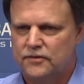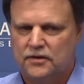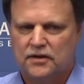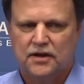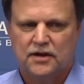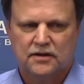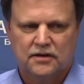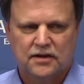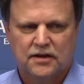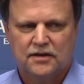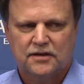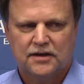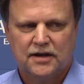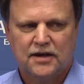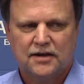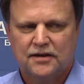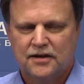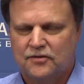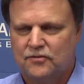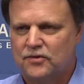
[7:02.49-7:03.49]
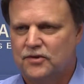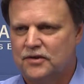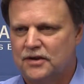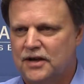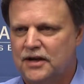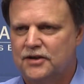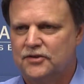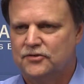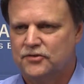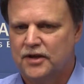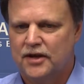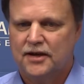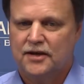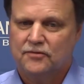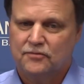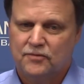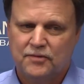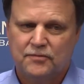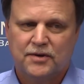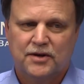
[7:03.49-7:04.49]
And now they realize,
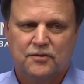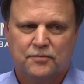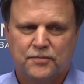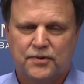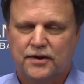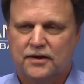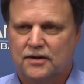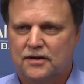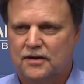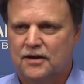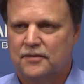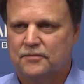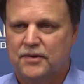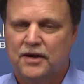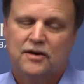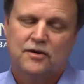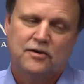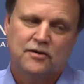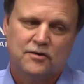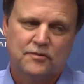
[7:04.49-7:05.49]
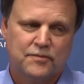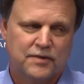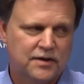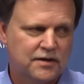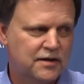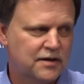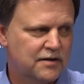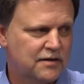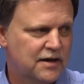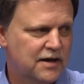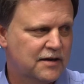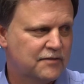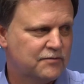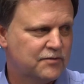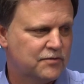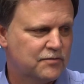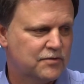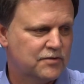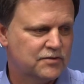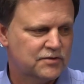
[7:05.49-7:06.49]
hey, we better pick it up. I heard him in there
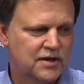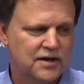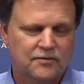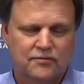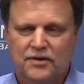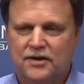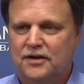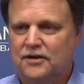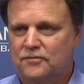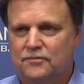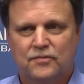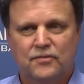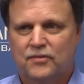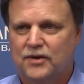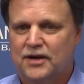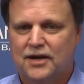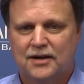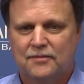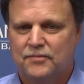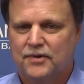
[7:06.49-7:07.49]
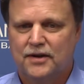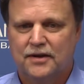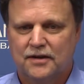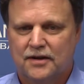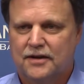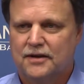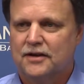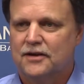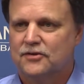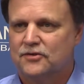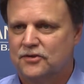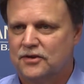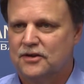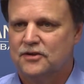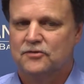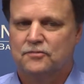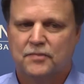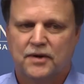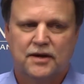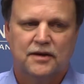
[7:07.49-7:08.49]
afterwards. Hey, we can't play like this
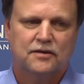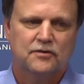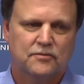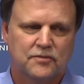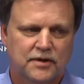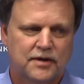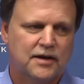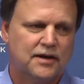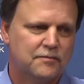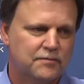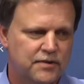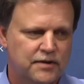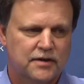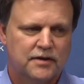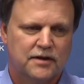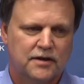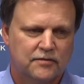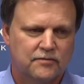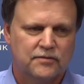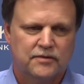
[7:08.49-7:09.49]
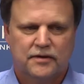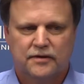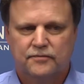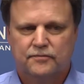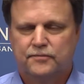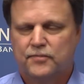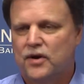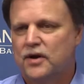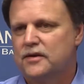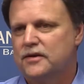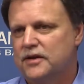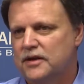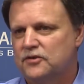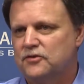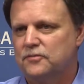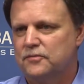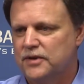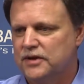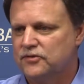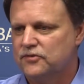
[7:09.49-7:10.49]
against Baylor. We can't play like probably
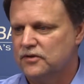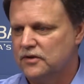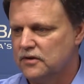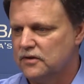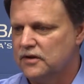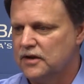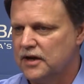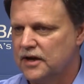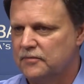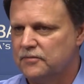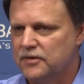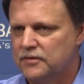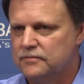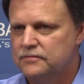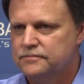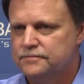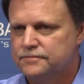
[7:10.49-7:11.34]
that's the best thing could happen.